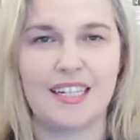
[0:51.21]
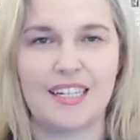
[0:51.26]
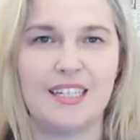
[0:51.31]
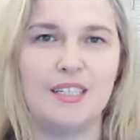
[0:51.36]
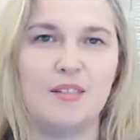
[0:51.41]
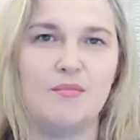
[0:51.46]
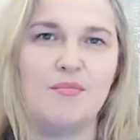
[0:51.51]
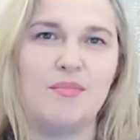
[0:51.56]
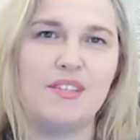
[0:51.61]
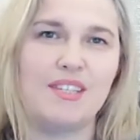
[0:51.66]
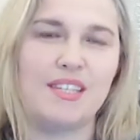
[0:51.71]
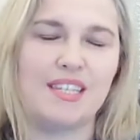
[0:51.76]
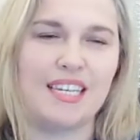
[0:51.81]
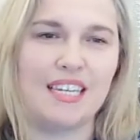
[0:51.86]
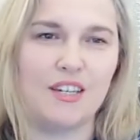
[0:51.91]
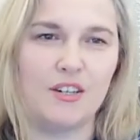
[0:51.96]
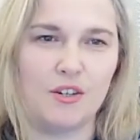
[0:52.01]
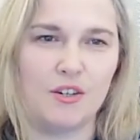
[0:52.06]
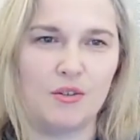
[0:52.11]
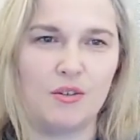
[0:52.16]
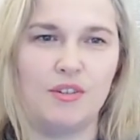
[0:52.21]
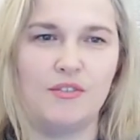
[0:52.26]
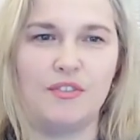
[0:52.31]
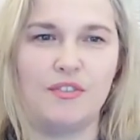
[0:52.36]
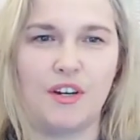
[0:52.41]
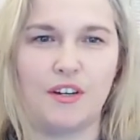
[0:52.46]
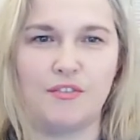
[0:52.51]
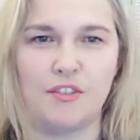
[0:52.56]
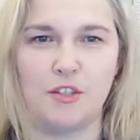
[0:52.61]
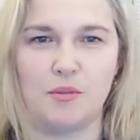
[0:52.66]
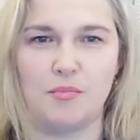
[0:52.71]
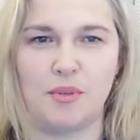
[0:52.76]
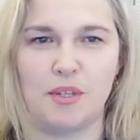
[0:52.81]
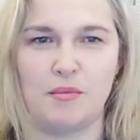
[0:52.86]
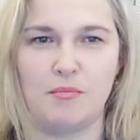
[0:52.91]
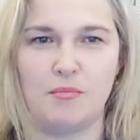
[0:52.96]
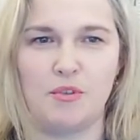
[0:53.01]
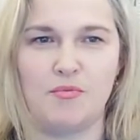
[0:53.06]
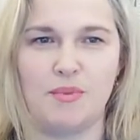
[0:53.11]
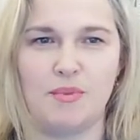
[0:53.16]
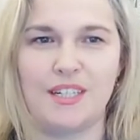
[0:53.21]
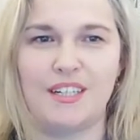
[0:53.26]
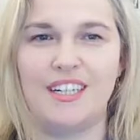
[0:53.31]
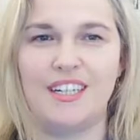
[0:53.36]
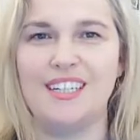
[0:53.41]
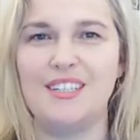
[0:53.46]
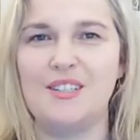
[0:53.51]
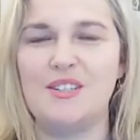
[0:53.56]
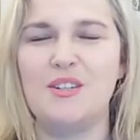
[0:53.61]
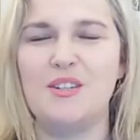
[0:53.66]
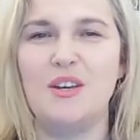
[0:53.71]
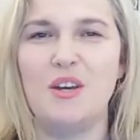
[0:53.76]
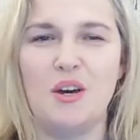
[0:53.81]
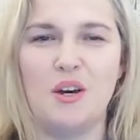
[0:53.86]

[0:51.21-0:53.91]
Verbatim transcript: I'm the CEO of, of European Movement Ireland.